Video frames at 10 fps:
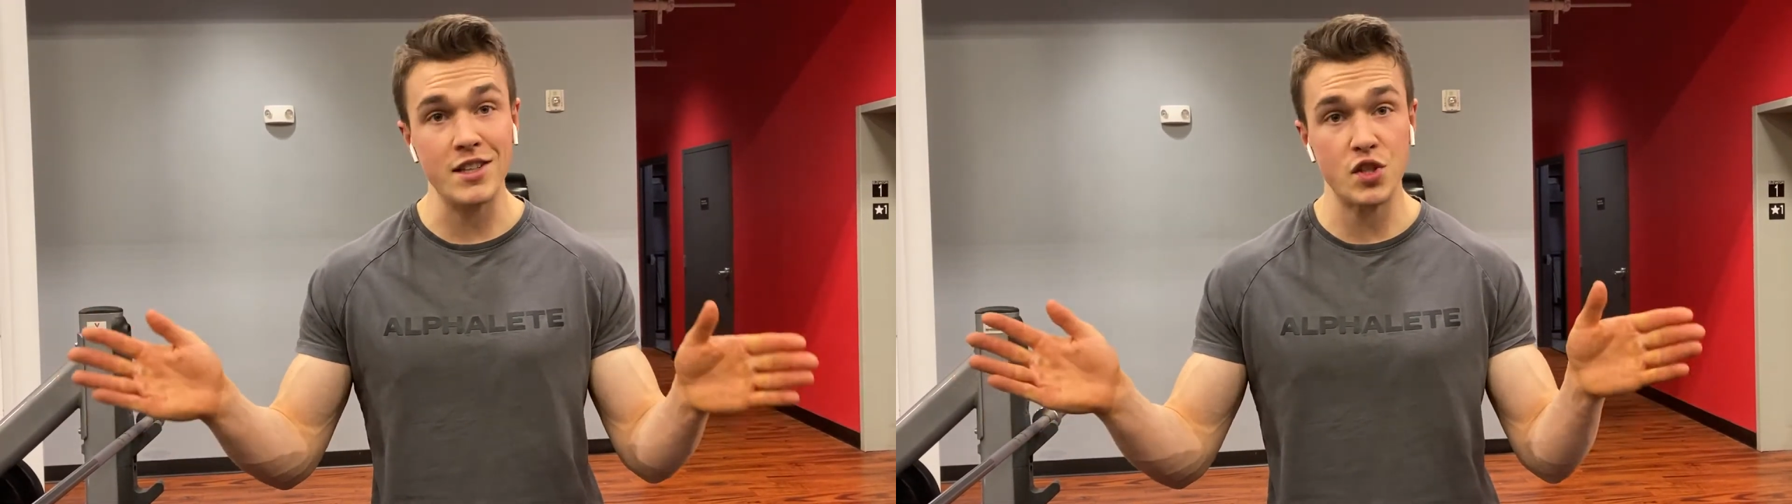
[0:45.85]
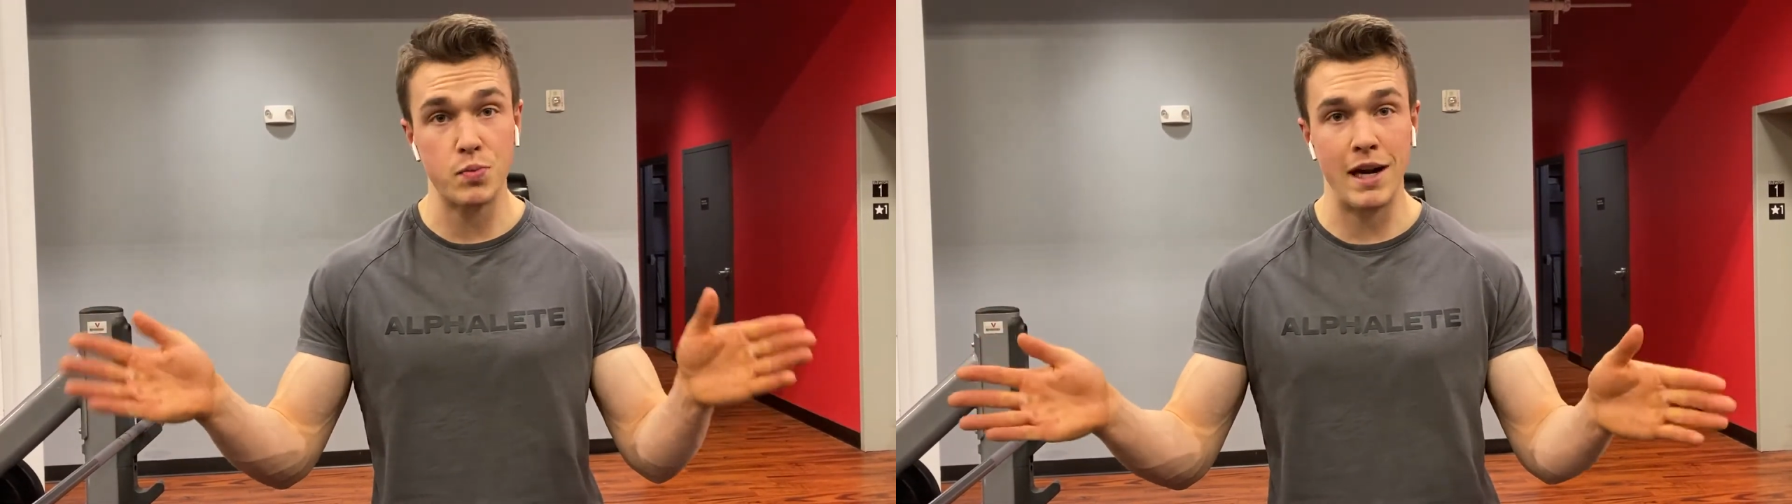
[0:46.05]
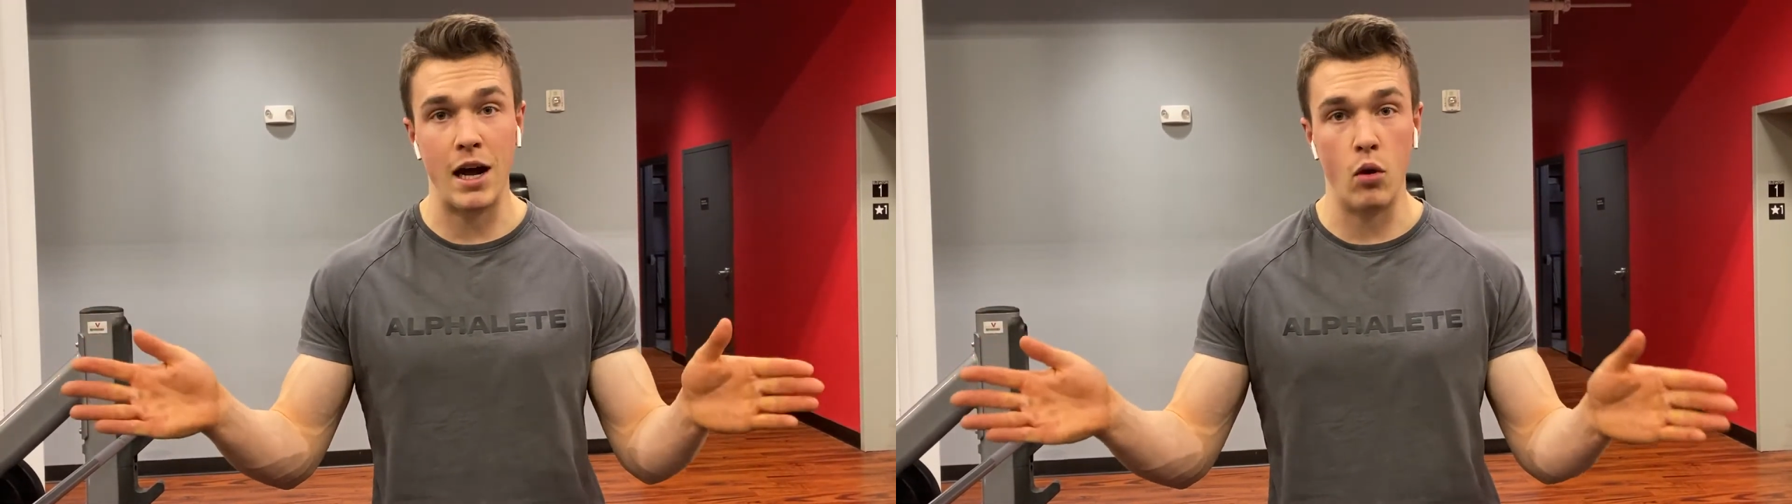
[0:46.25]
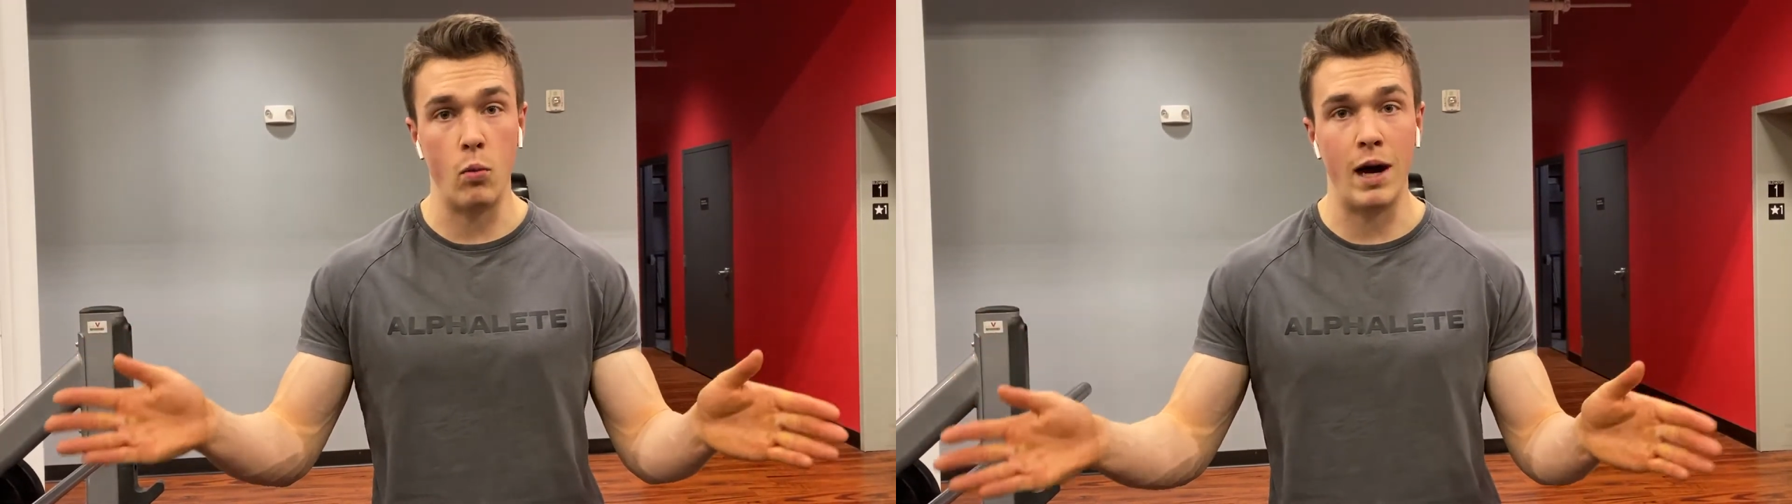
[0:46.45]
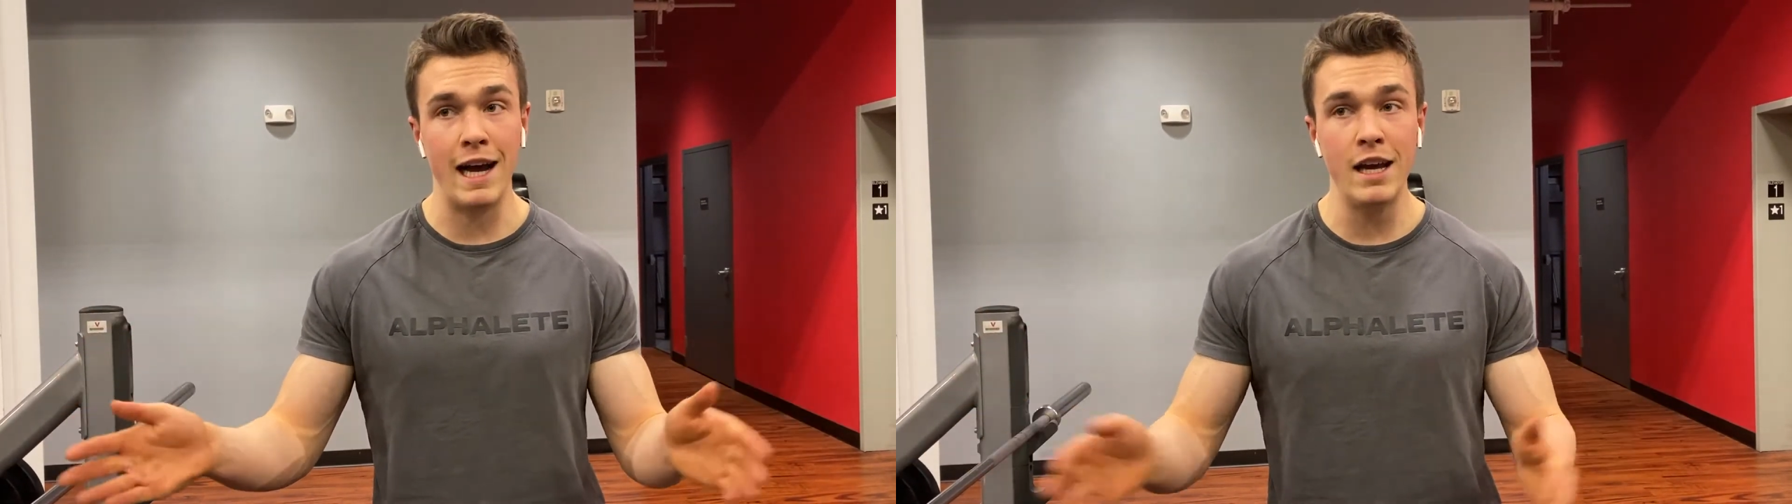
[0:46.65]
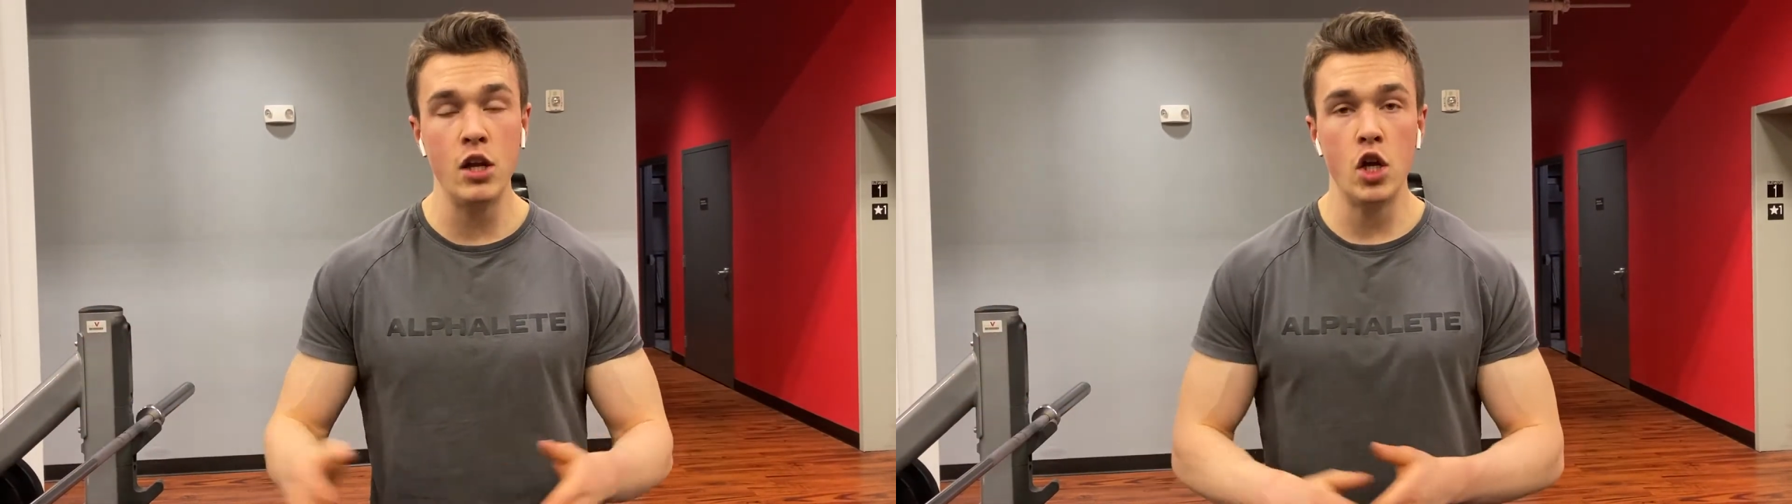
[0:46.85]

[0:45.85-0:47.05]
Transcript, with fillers: spread out wide,